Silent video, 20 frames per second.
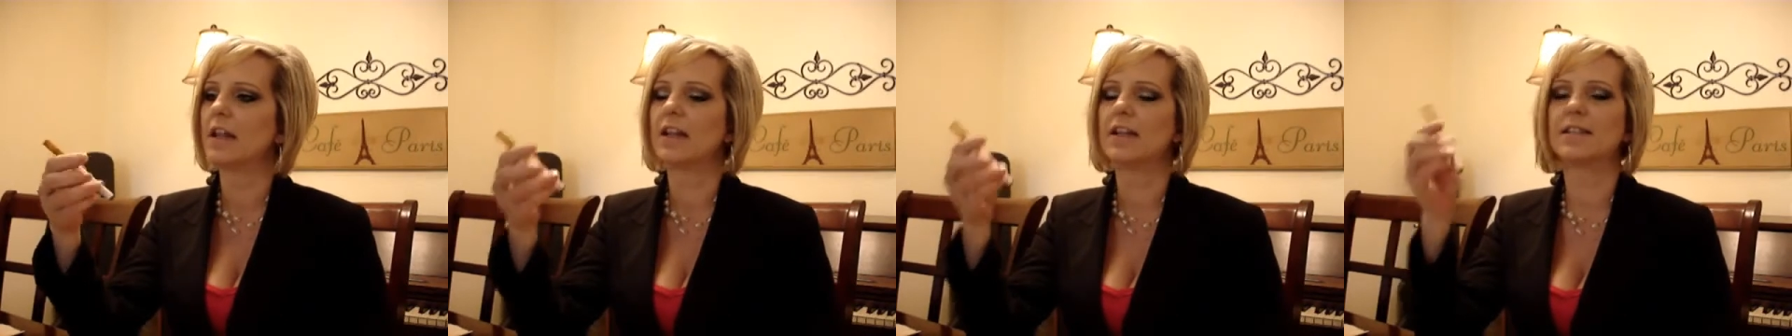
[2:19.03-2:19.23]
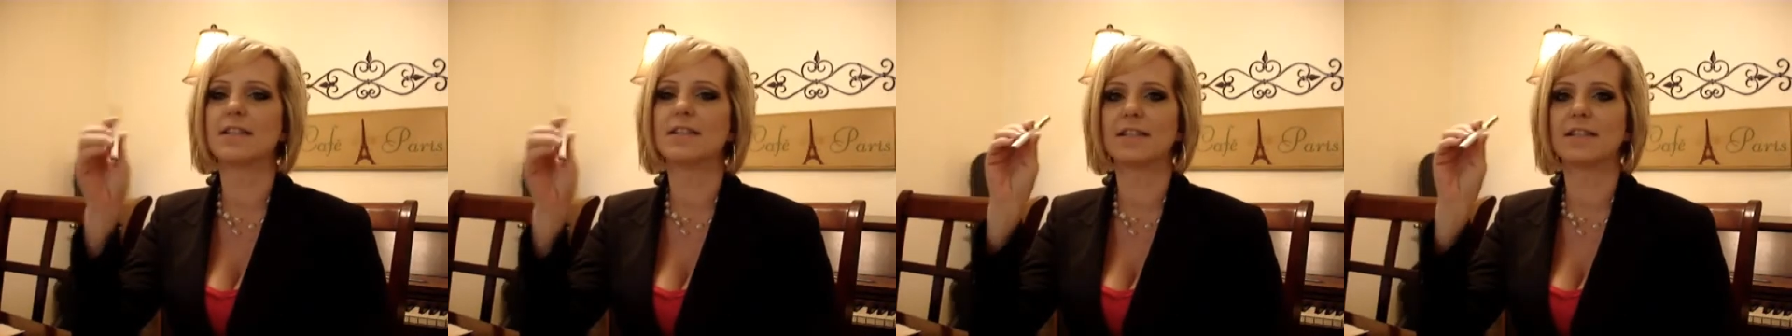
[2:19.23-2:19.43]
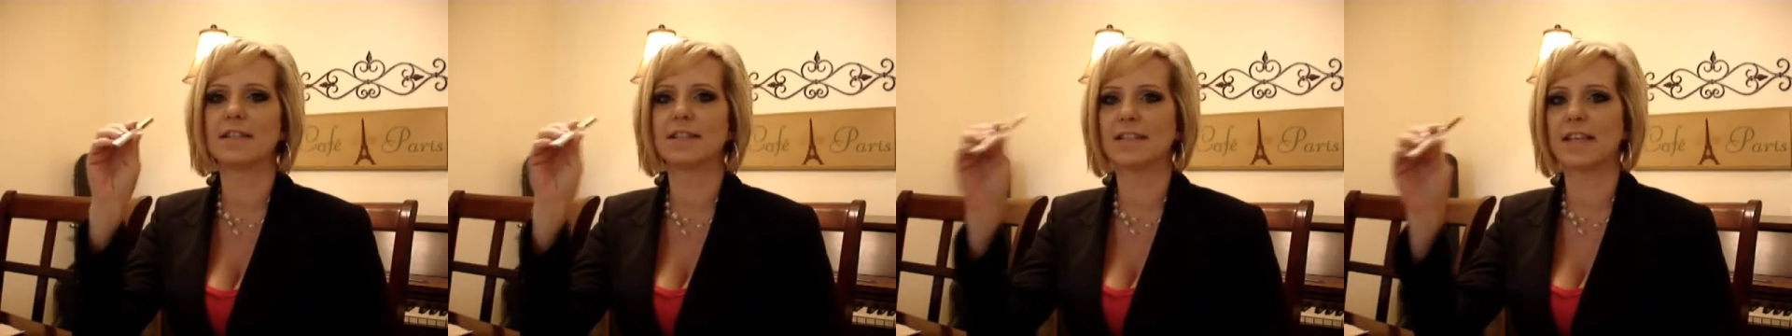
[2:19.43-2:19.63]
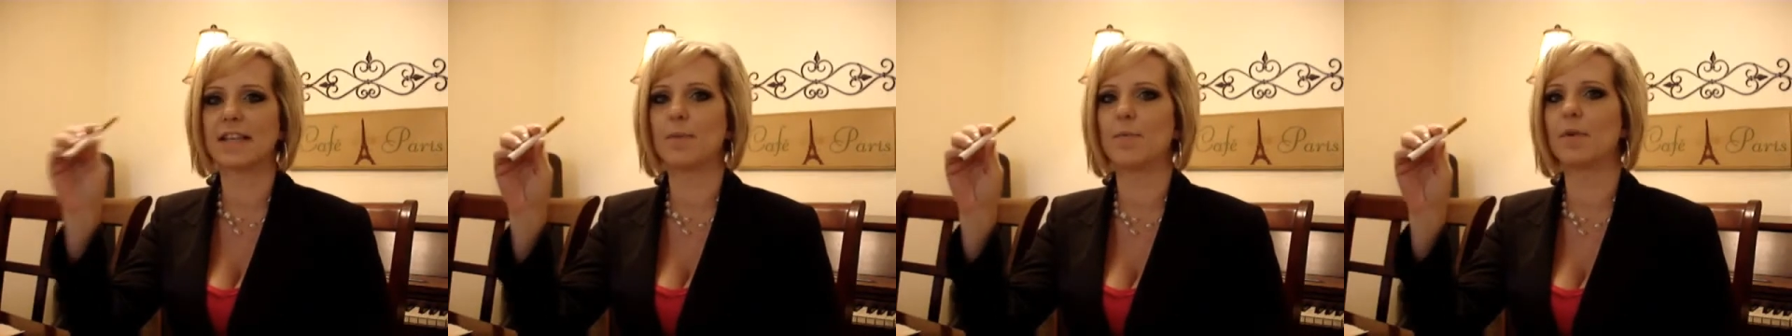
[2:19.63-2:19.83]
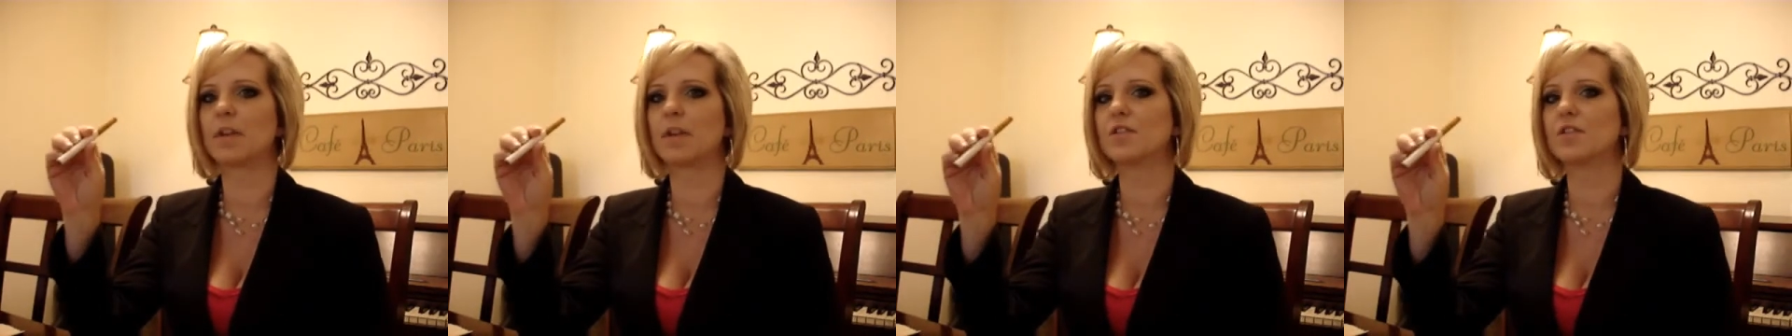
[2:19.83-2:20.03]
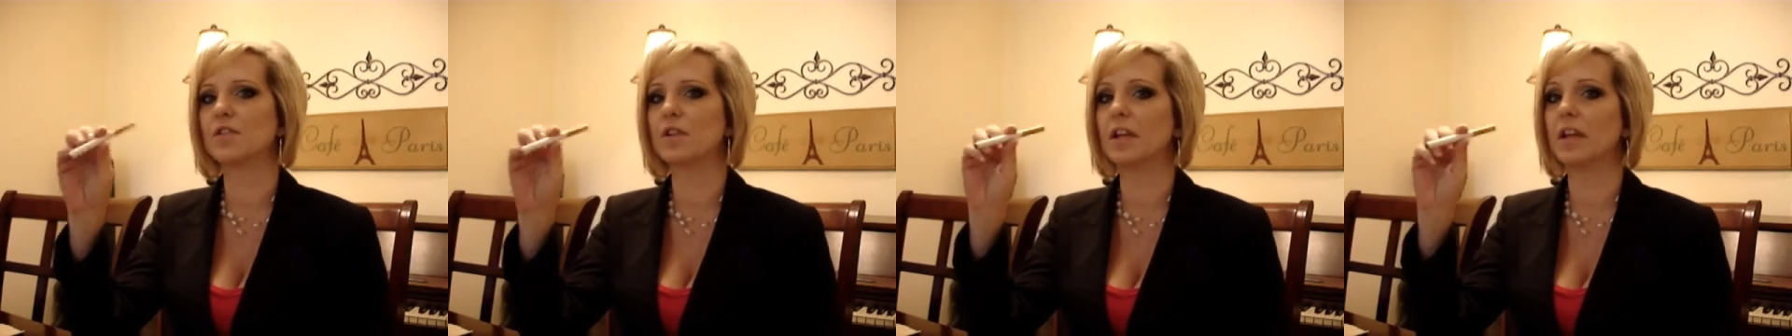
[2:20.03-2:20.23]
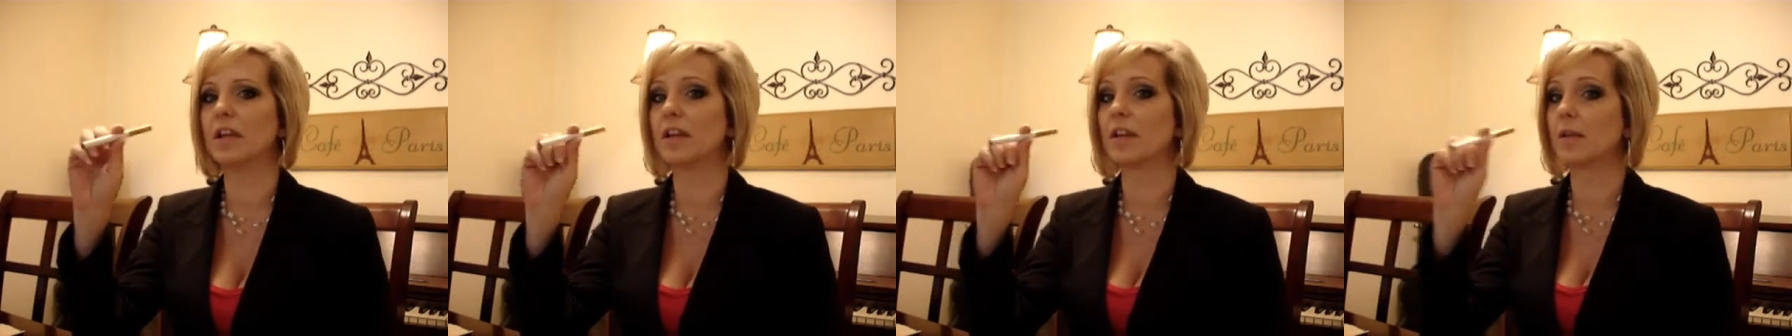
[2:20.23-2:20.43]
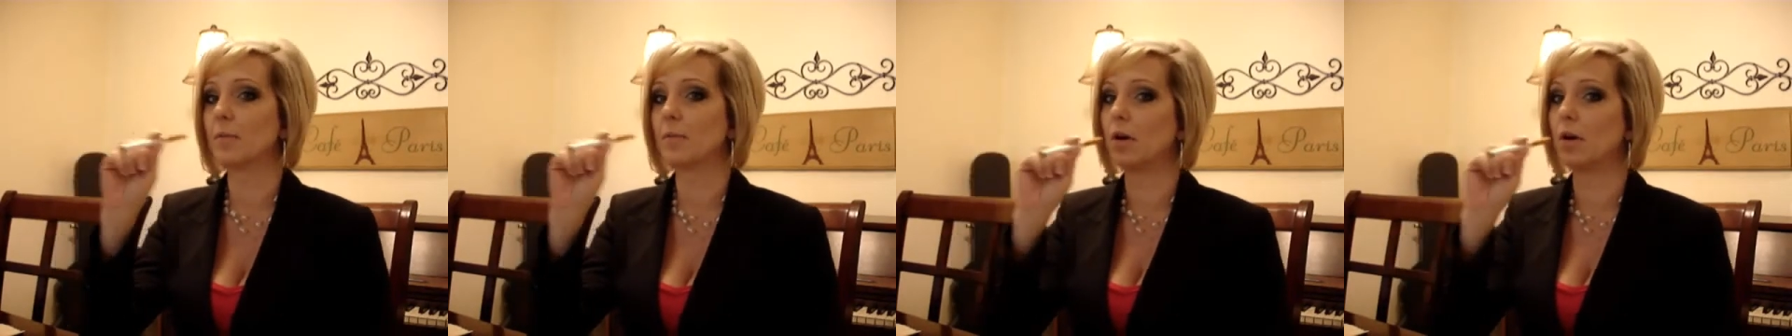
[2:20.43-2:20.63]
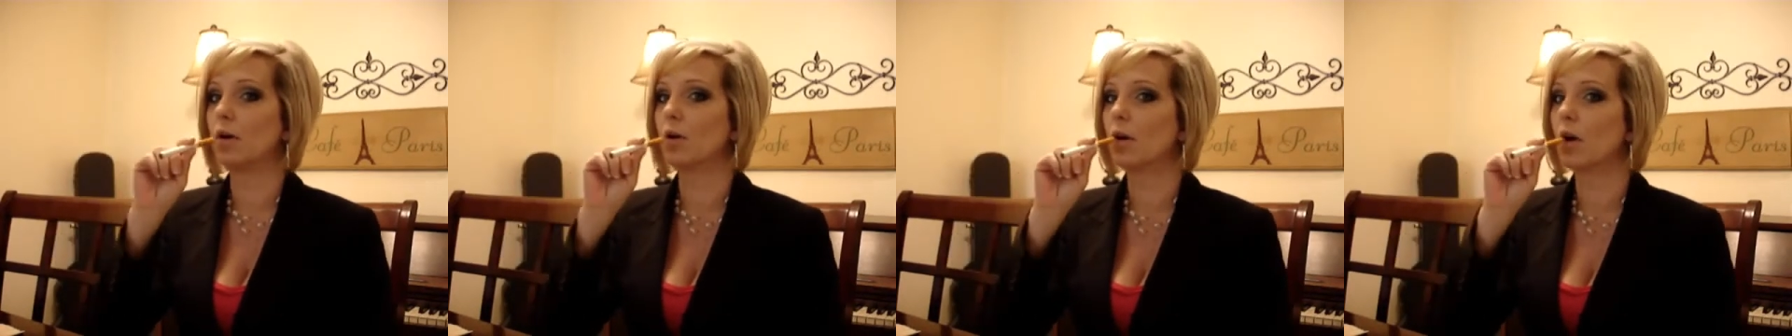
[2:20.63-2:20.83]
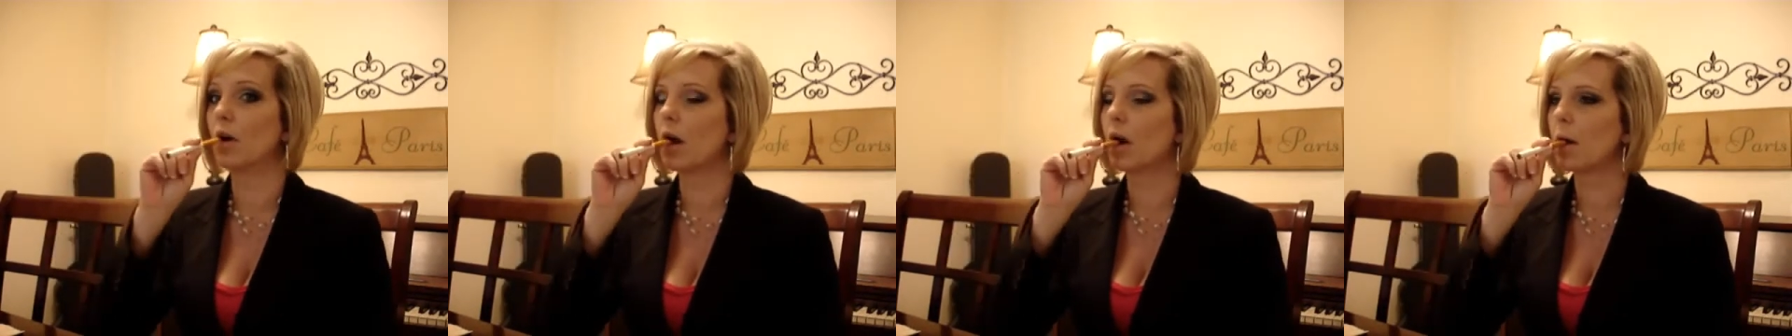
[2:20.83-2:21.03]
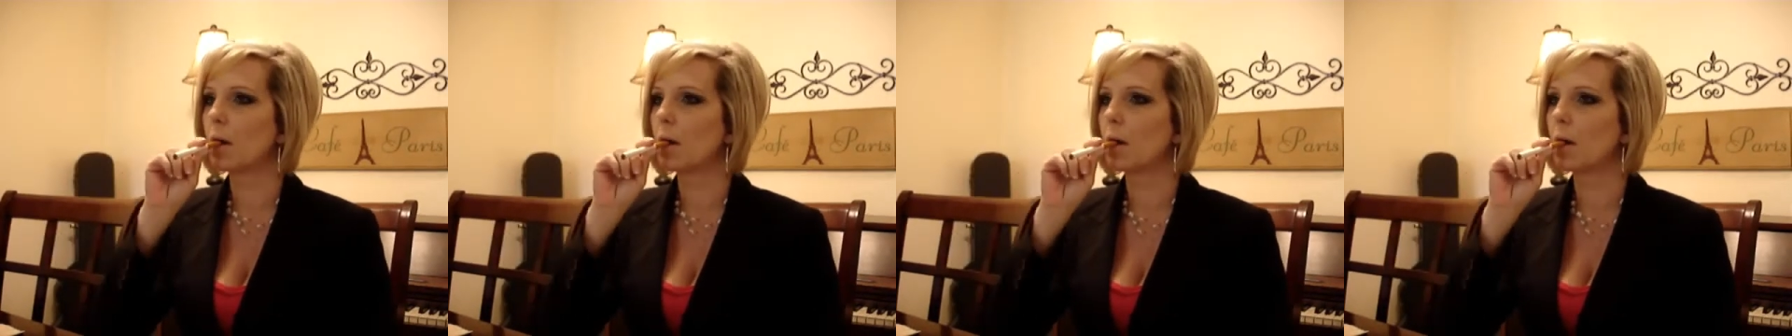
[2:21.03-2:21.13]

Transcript: This is the same one that you can get at the mall.